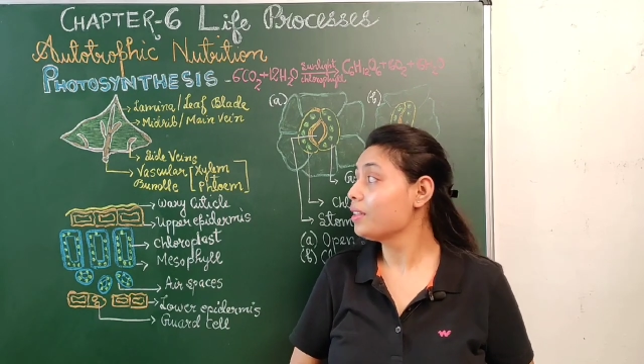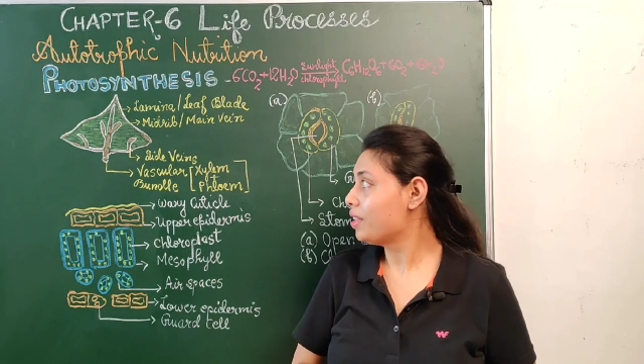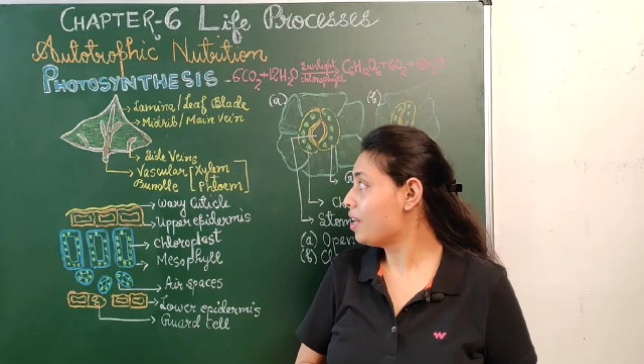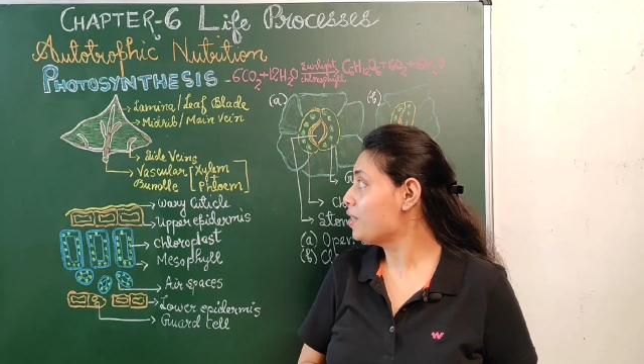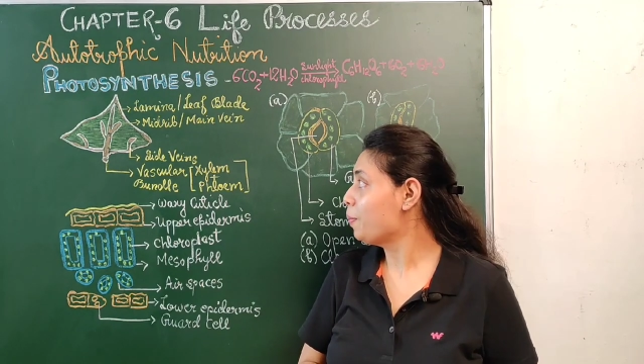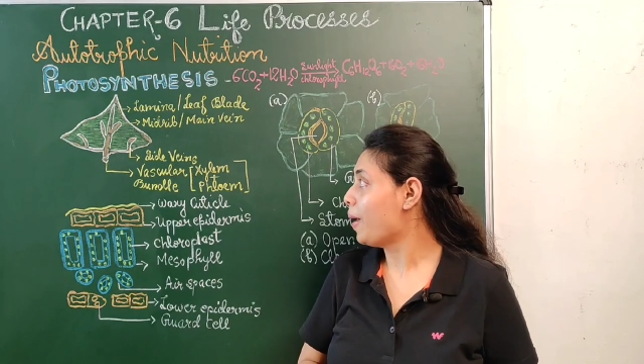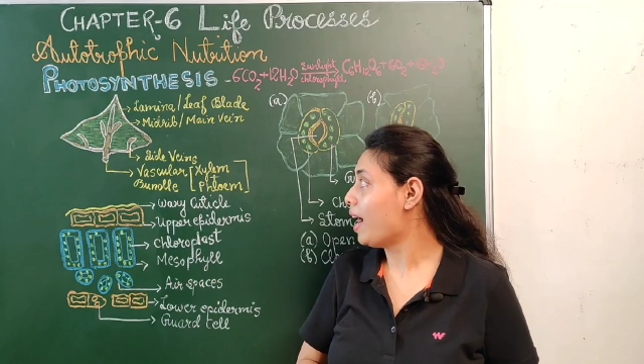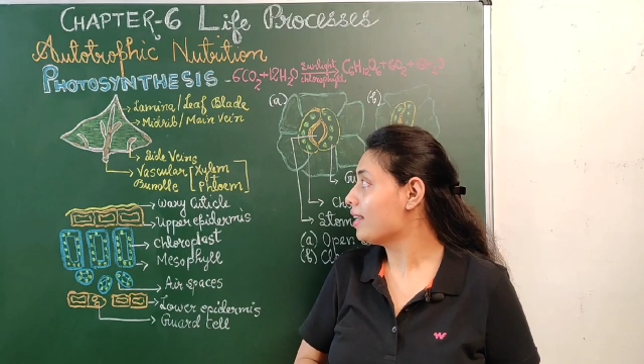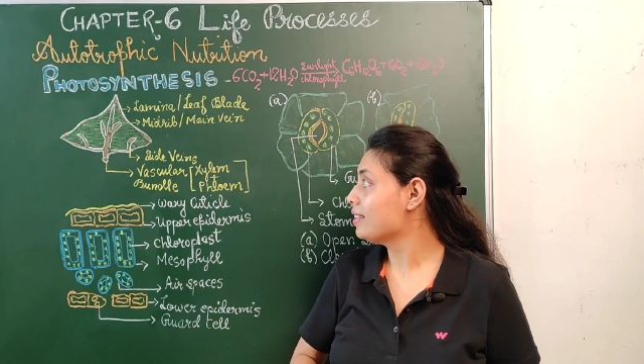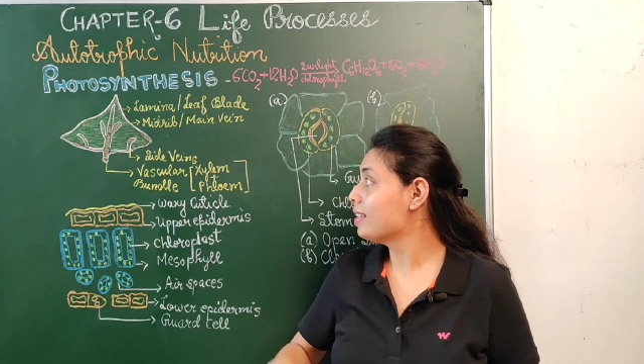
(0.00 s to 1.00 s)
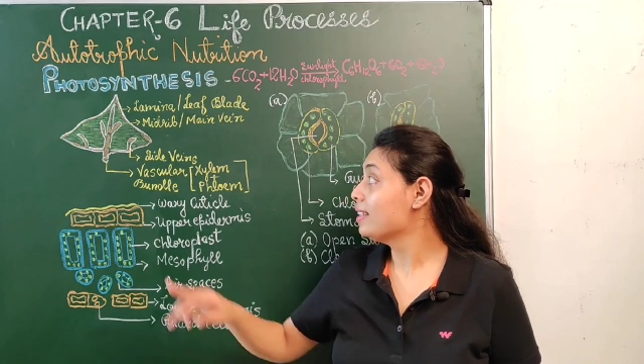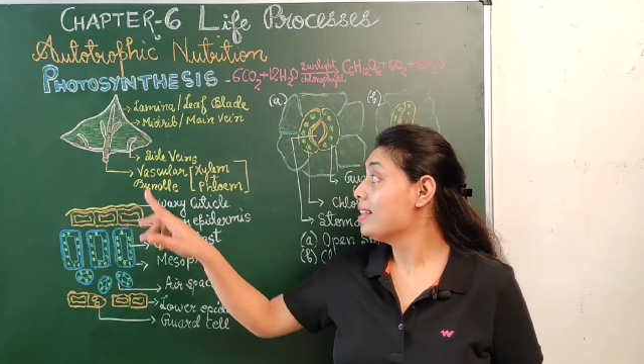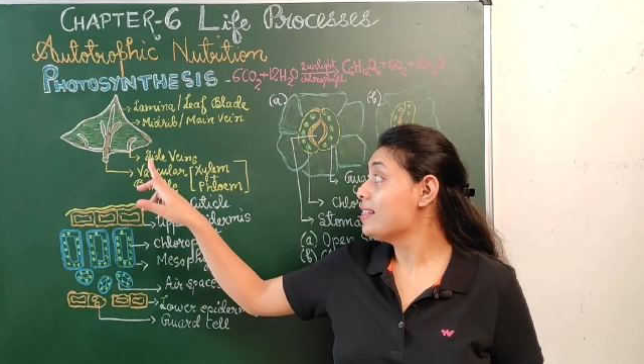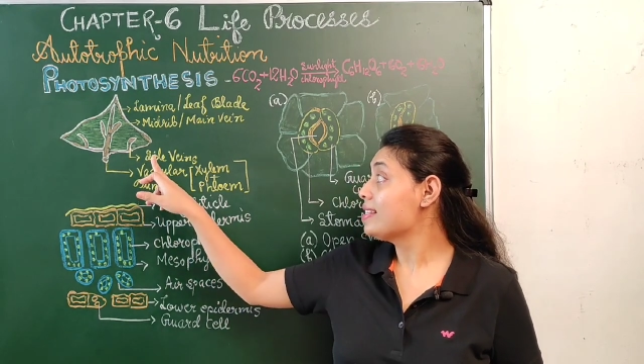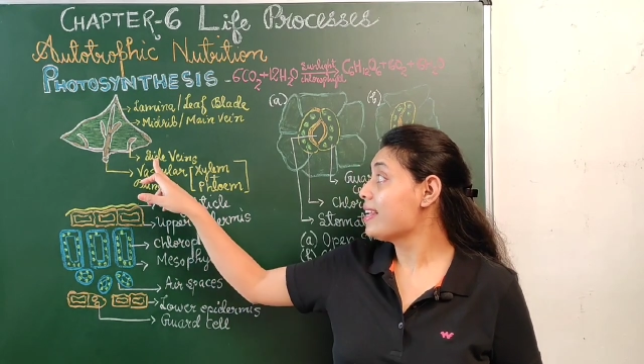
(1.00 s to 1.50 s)
Third part,
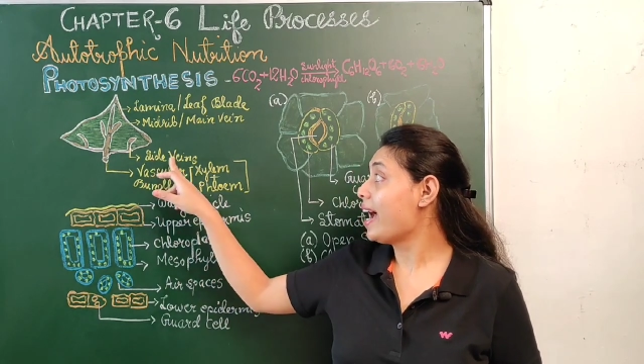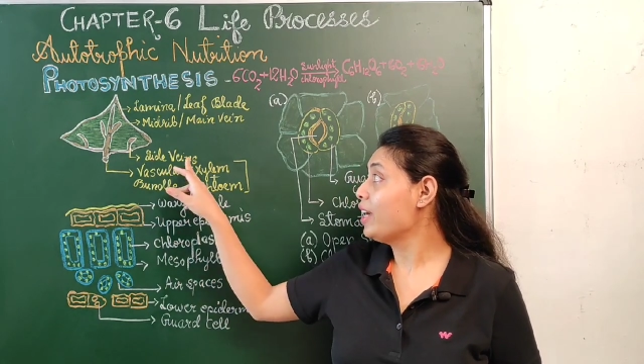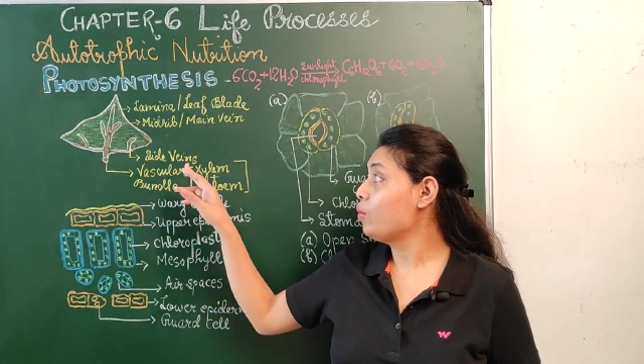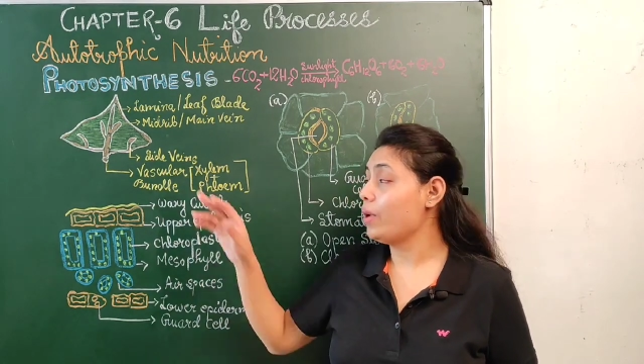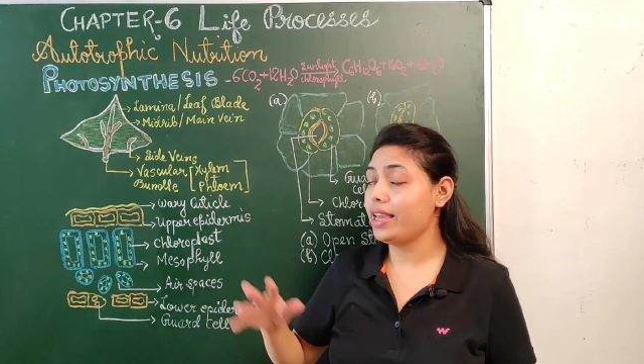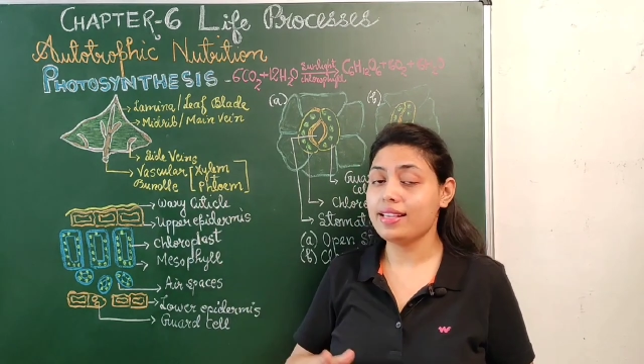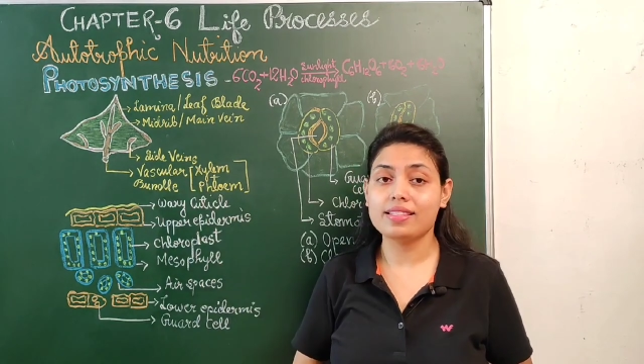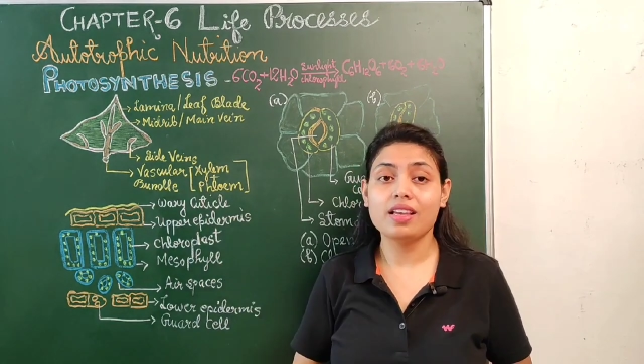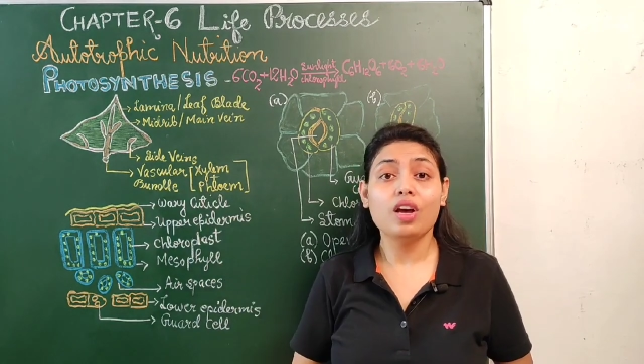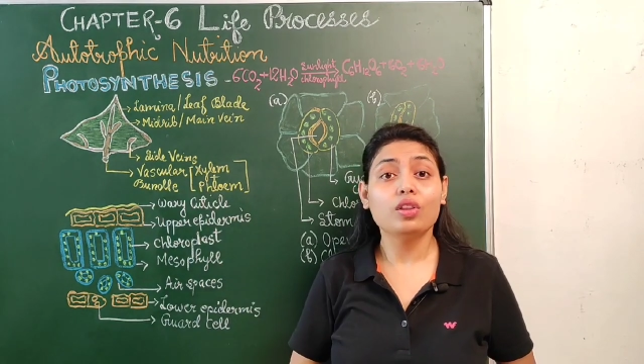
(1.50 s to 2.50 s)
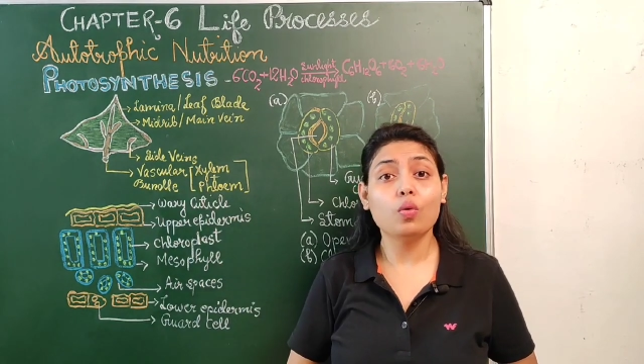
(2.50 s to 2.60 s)
side veins.